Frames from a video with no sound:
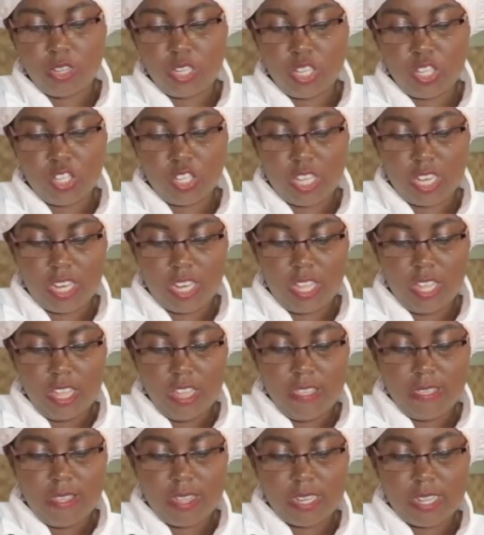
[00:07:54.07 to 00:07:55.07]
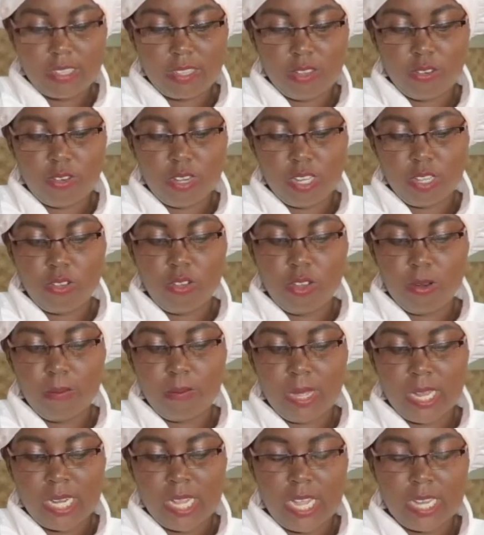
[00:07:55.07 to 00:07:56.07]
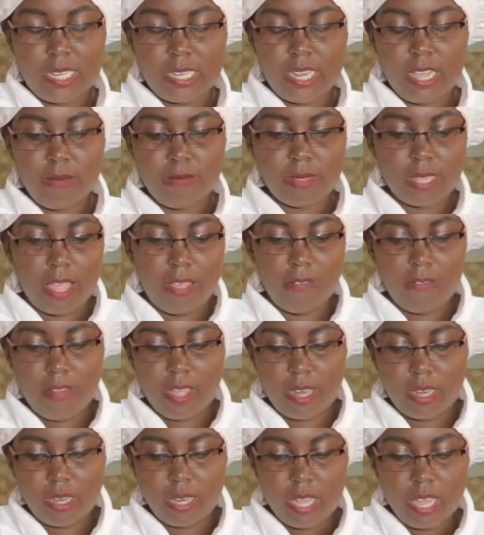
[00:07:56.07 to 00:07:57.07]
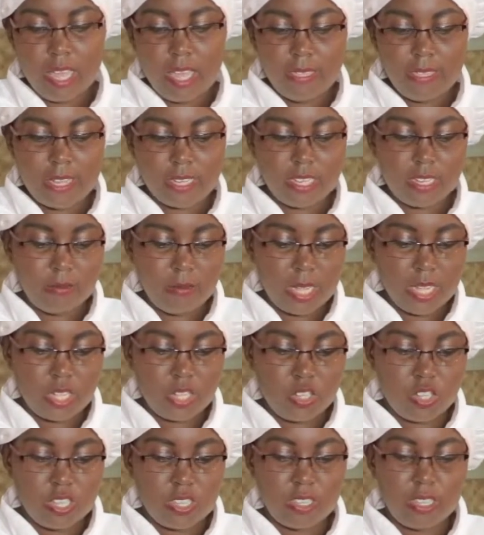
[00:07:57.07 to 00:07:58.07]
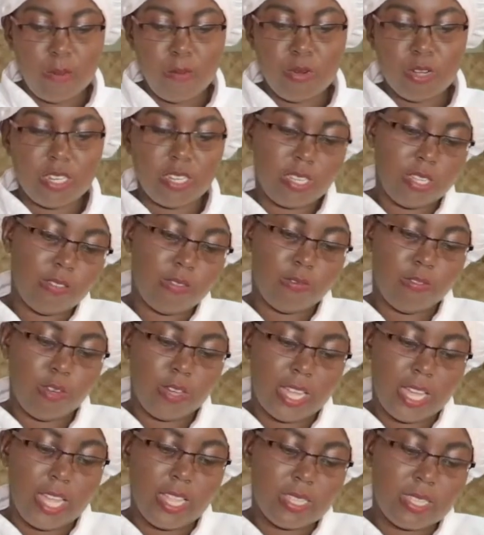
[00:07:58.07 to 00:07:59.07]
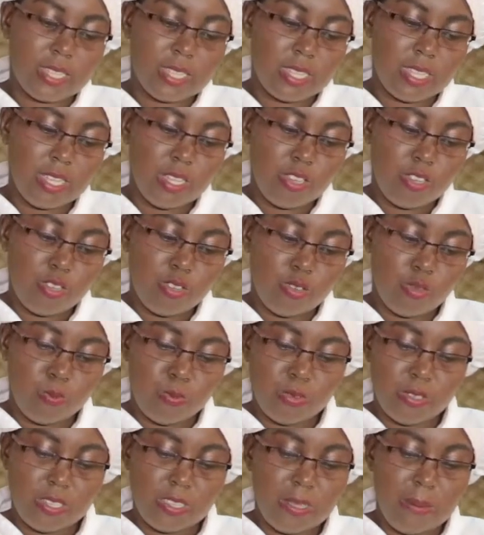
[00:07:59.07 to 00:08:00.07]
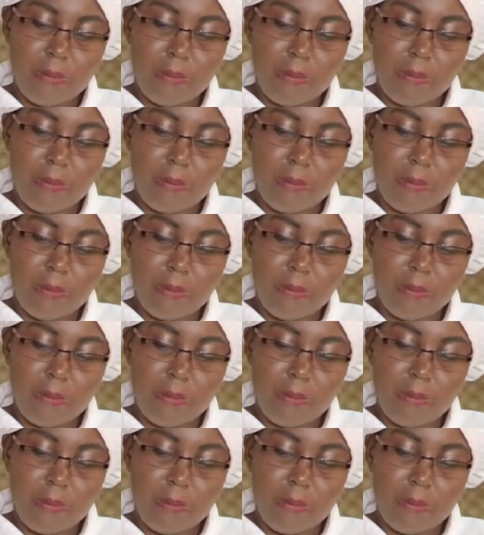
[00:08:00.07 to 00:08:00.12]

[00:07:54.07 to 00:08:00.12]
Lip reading: kitchen that has already gone bad, at times I find that in my kitchen somebody forgets to put the